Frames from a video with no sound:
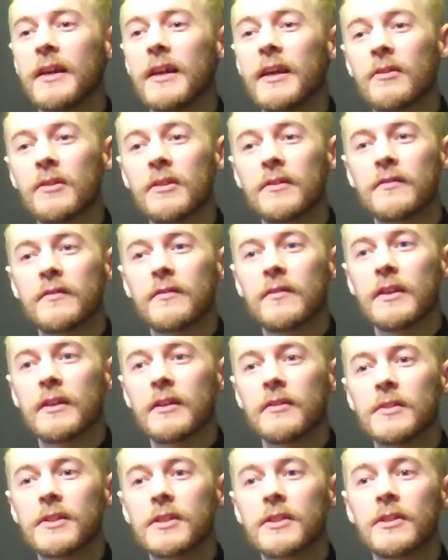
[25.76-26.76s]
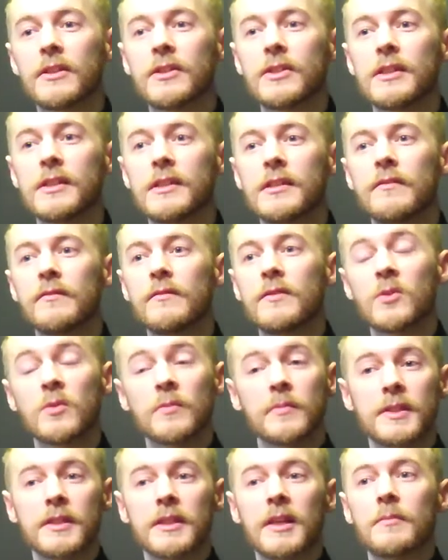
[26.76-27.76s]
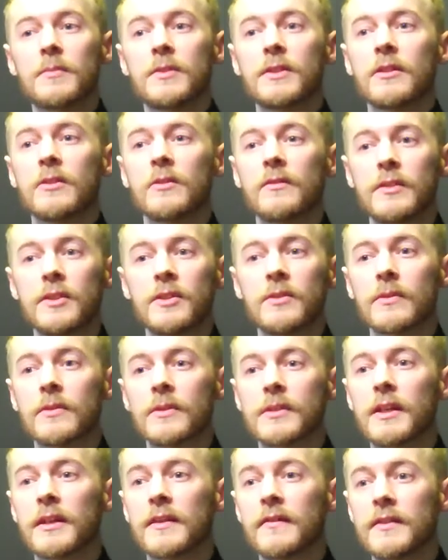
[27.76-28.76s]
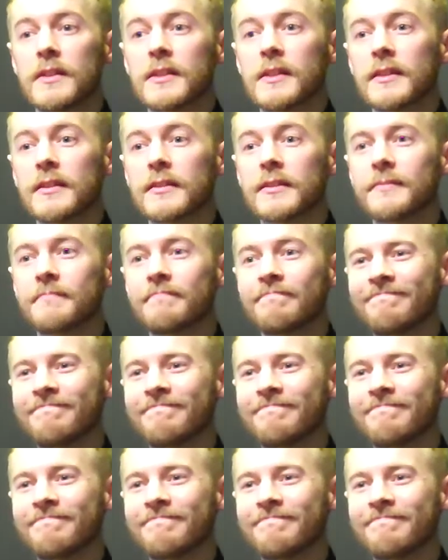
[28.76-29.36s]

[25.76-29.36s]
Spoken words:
area of research is in visual perception or visual psychophysics.